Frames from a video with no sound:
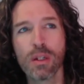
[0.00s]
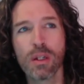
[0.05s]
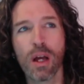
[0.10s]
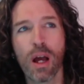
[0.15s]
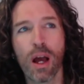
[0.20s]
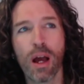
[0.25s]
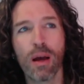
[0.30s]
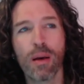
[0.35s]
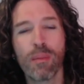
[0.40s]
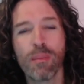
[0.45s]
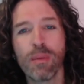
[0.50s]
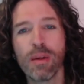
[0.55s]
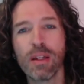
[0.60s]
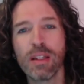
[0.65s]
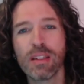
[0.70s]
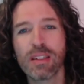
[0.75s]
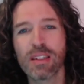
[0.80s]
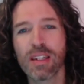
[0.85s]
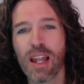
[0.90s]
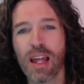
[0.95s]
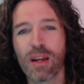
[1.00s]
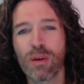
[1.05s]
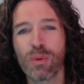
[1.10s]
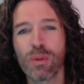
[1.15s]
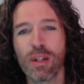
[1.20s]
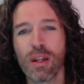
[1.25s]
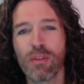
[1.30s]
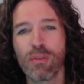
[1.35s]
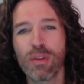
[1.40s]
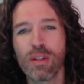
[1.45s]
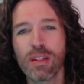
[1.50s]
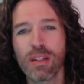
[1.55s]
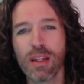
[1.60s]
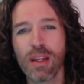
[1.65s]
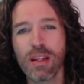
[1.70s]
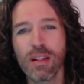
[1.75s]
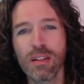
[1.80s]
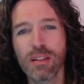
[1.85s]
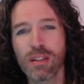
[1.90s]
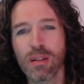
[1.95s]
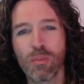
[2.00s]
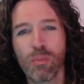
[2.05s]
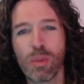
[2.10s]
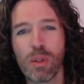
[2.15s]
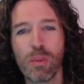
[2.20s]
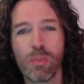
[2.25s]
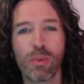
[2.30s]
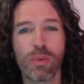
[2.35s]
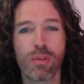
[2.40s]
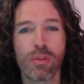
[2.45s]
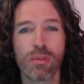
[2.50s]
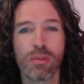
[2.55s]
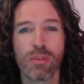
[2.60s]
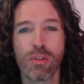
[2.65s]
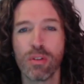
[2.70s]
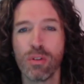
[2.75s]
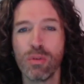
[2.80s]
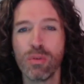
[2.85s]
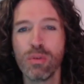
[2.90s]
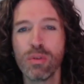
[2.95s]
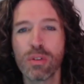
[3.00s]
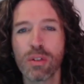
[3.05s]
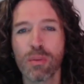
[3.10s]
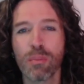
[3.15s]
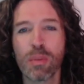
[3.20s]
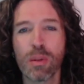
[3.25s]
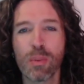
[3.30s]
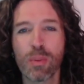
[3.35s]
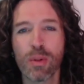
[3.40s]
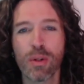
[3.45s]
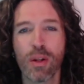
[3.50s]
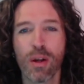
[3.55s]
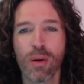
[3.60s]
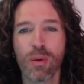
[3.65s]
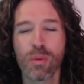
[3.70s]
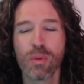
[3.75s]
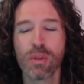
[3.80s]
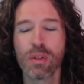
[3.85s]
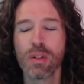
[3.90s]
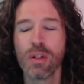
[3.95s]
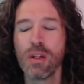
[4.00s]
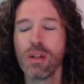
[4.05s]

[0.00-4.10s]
Um, it's like with everything. Some people do, some people don't.